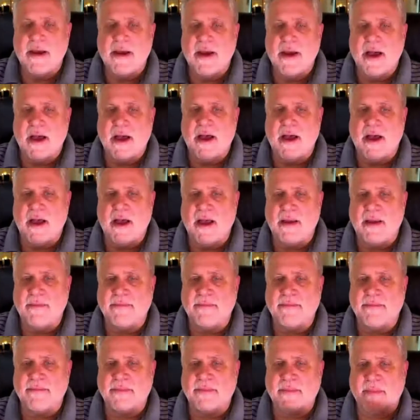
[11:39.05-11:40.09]

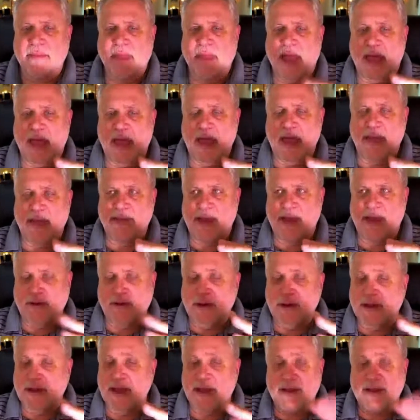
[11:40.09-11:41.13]
and I
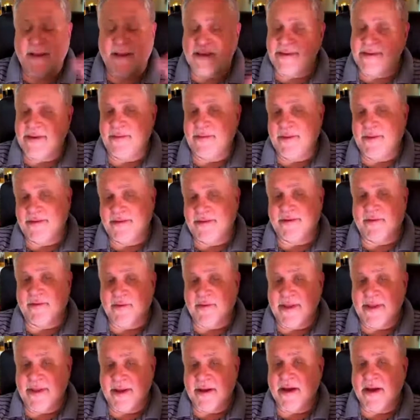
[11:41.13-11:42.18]
look at it and I say, well, it's
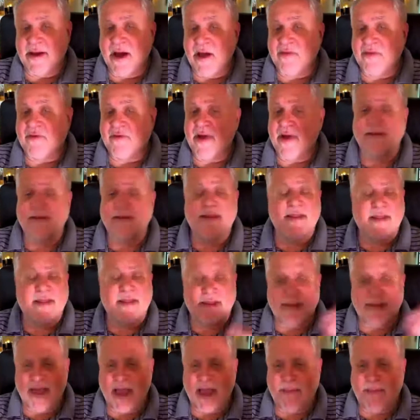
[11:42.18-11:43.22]
already in contract, and that's
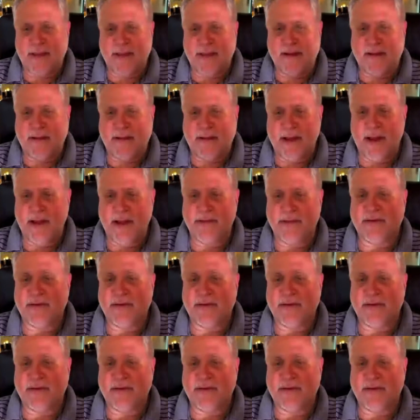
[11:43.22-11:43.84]
happening a lot.